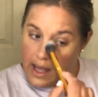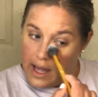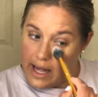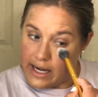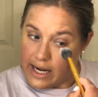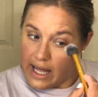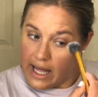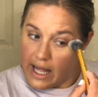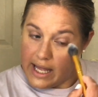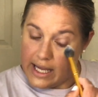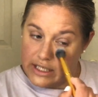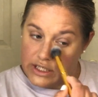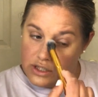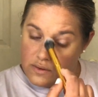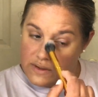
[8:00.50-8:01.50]
And
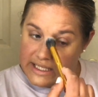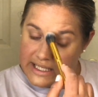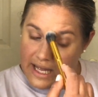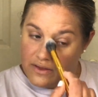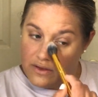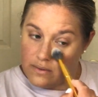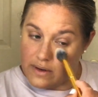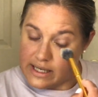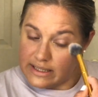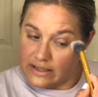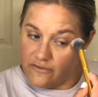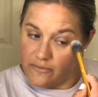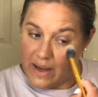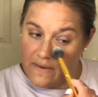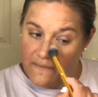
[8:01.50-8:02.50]
I do set the rest
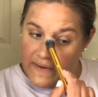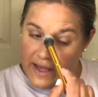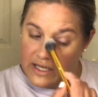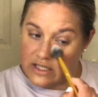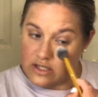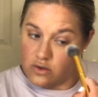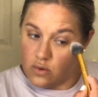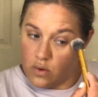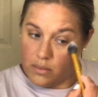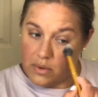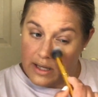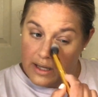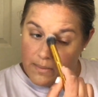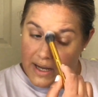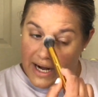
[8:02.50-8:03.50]
of my face
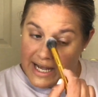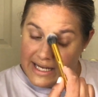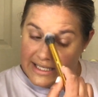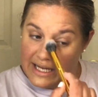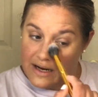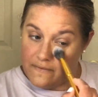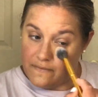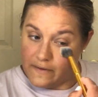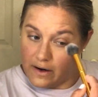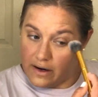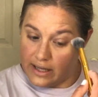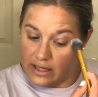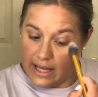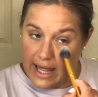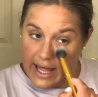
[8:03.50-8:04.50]
normally, but I set it
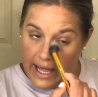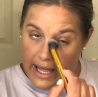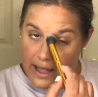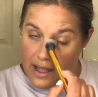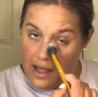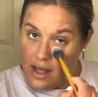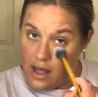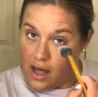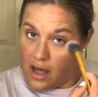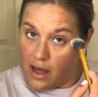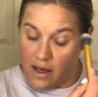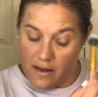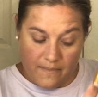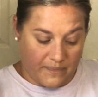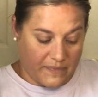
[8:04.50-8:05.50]
very light.
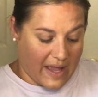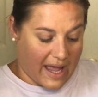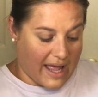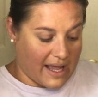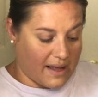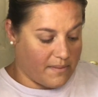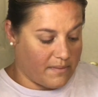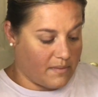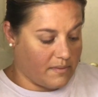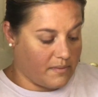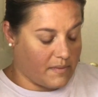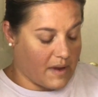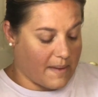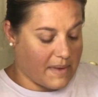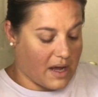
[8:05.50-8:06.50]
I'm
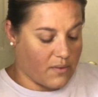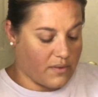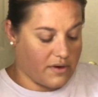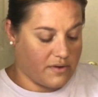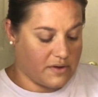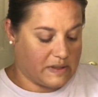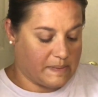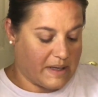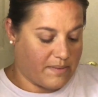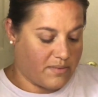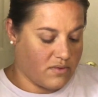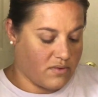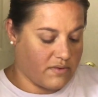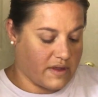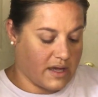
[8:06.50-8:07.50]
not one of those
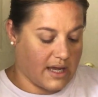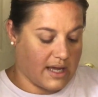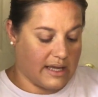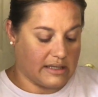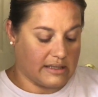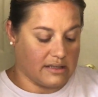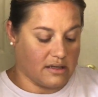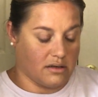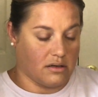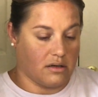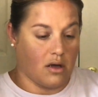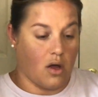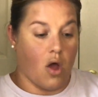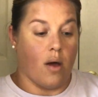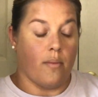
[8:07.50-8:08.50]
people that
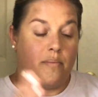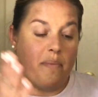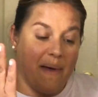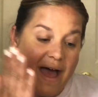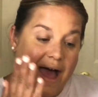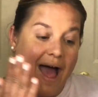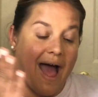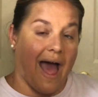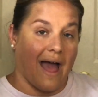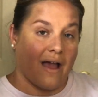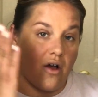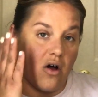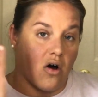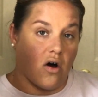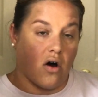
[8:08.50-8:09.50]

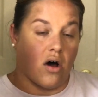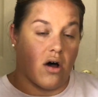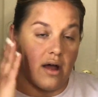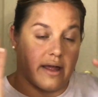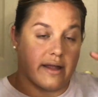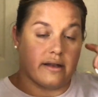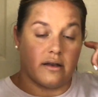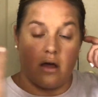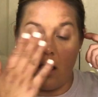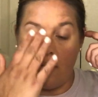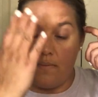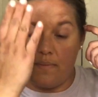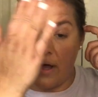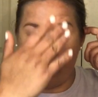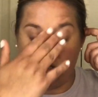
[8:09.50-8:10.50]
pack on a
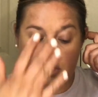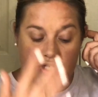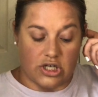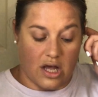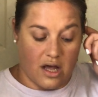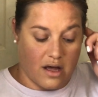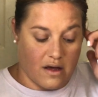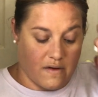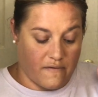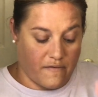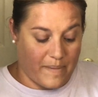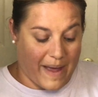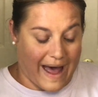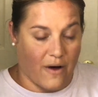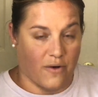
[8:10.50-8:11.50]
bunch of
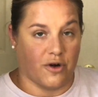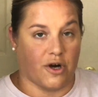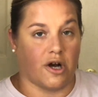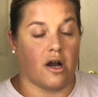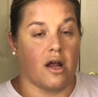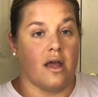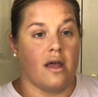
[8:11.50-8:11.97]
powder